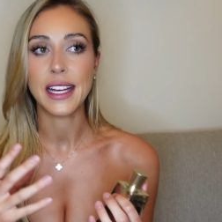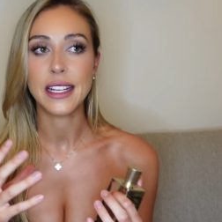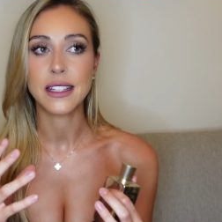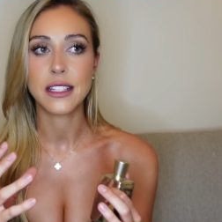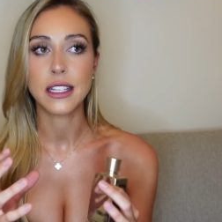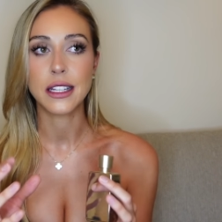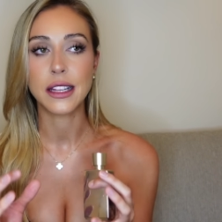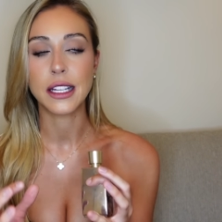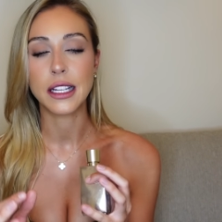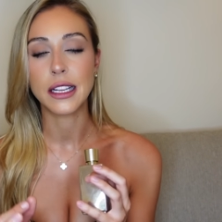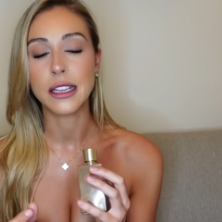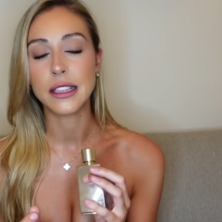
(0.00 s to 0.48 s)
It's
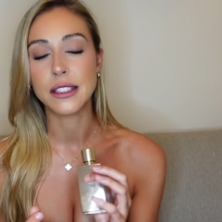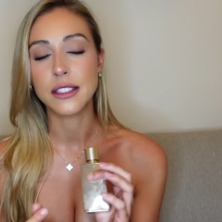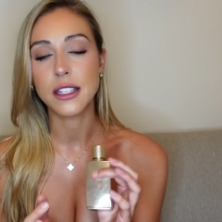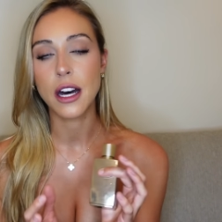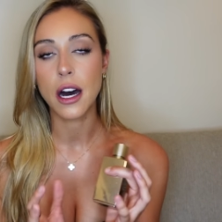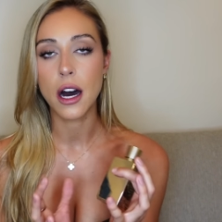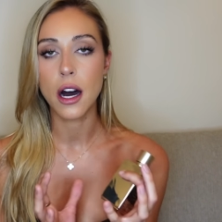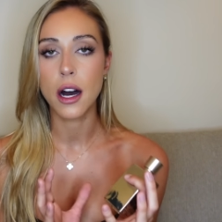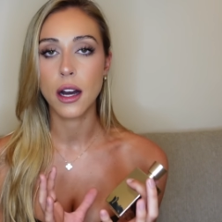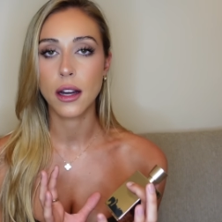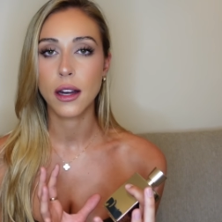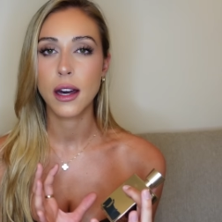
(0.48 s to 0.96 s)
a little
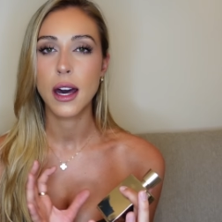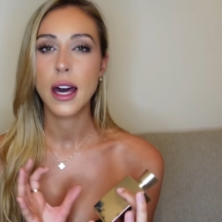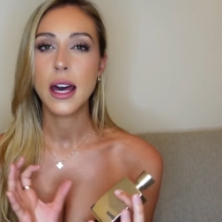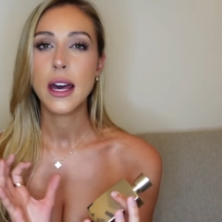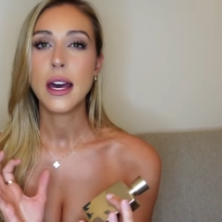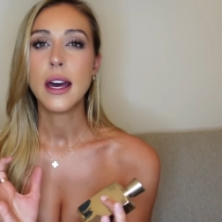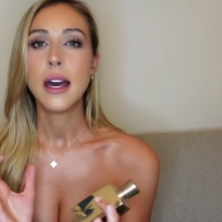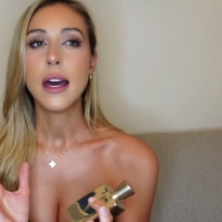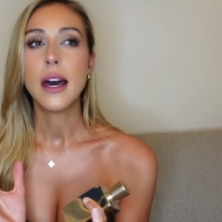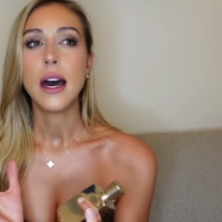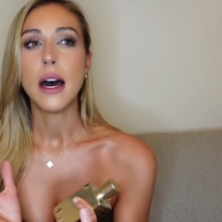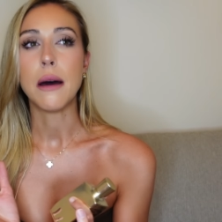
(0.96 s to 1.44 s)
dark,
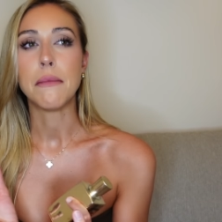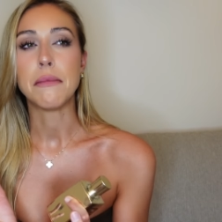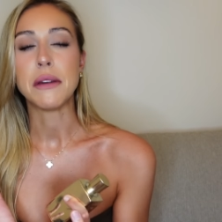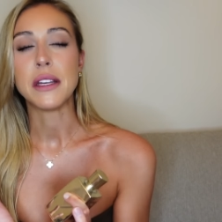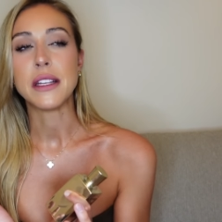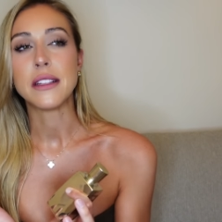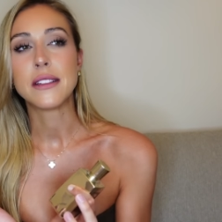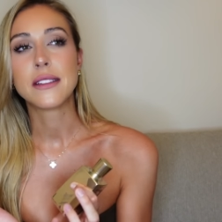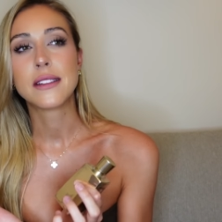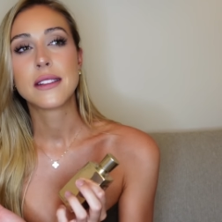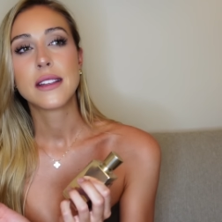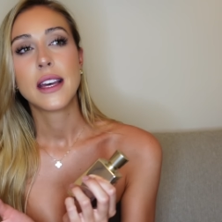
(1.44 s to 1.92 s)
a
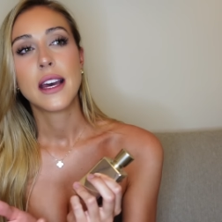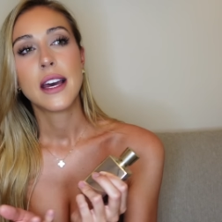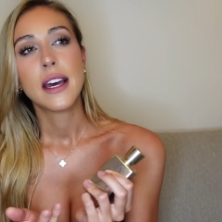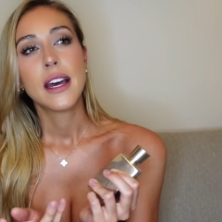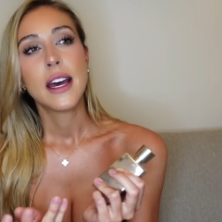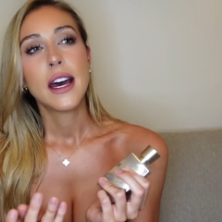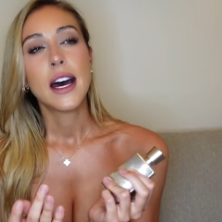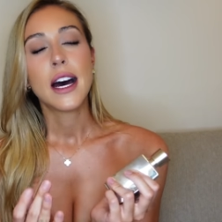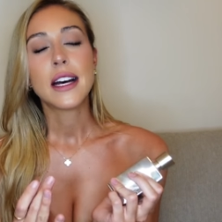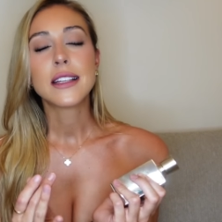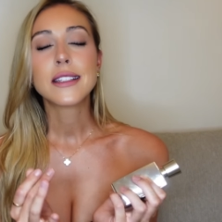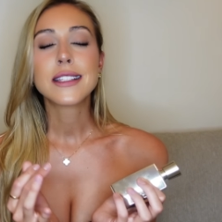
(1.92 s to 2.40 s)
bit
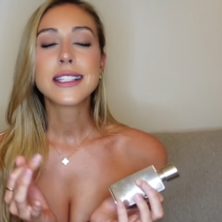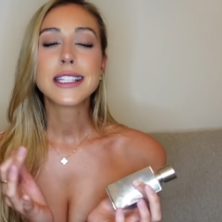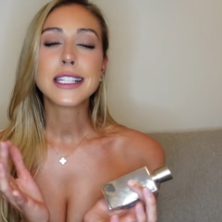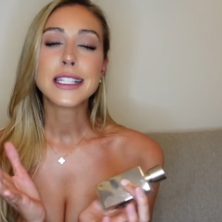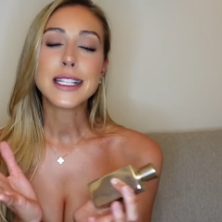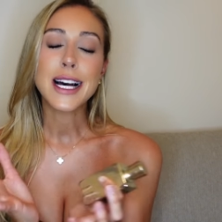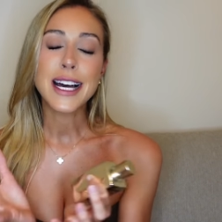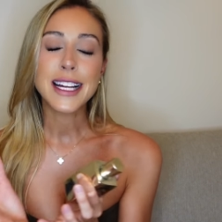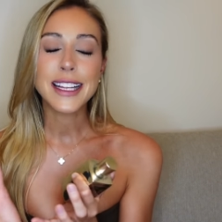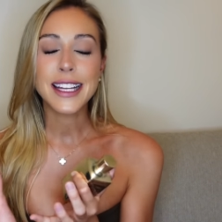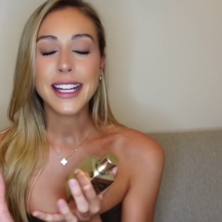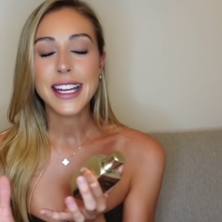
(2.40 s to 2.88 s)

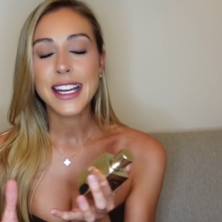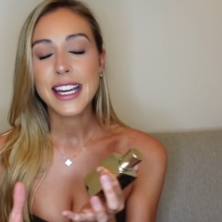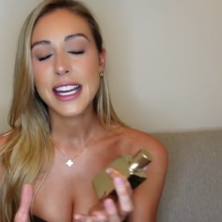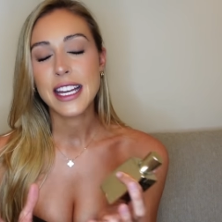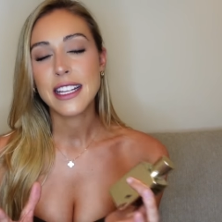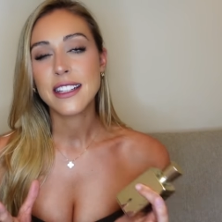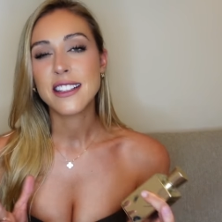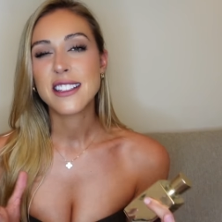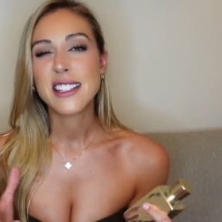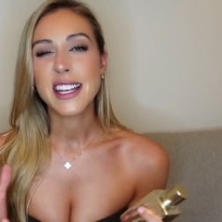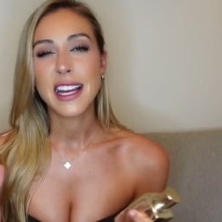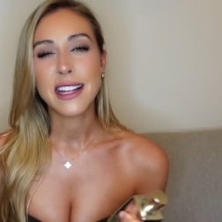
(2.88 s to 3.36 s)
slightly
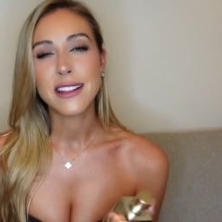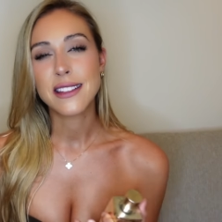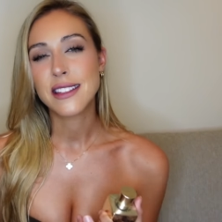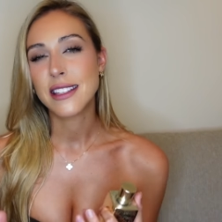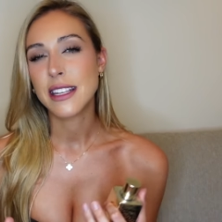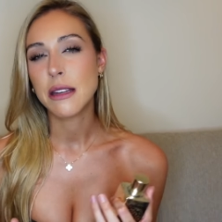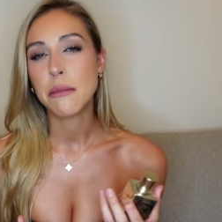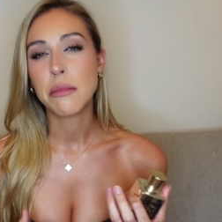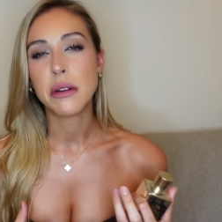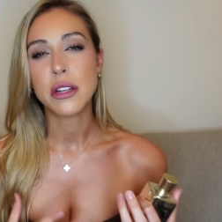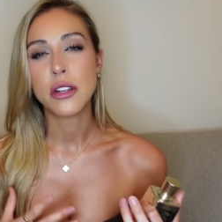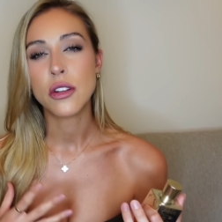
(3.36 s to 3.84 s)

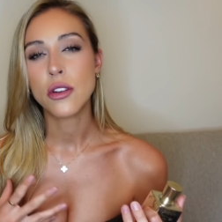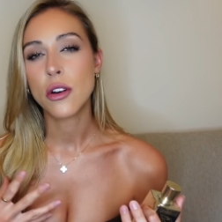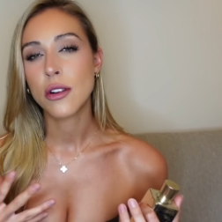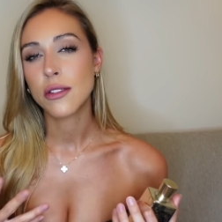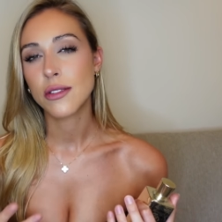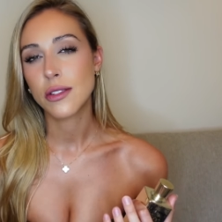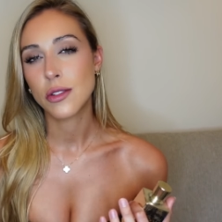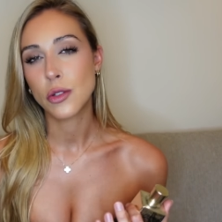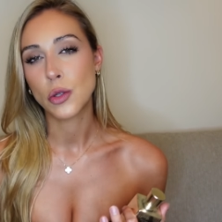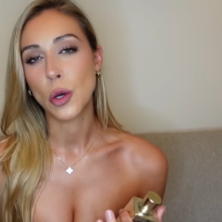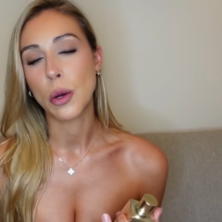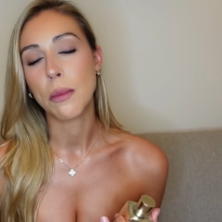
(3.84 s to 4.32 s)
incensey, but
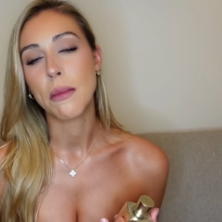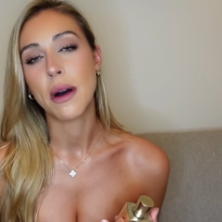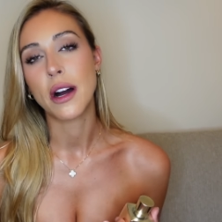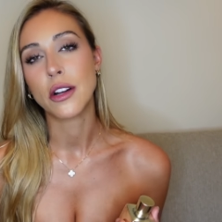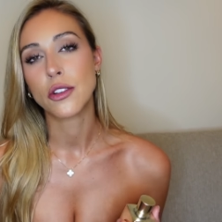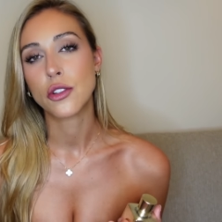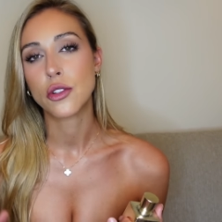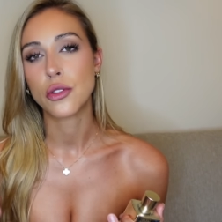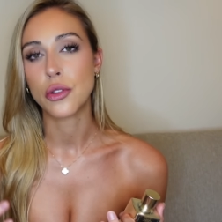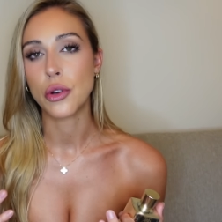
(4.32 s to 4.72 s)
not so much.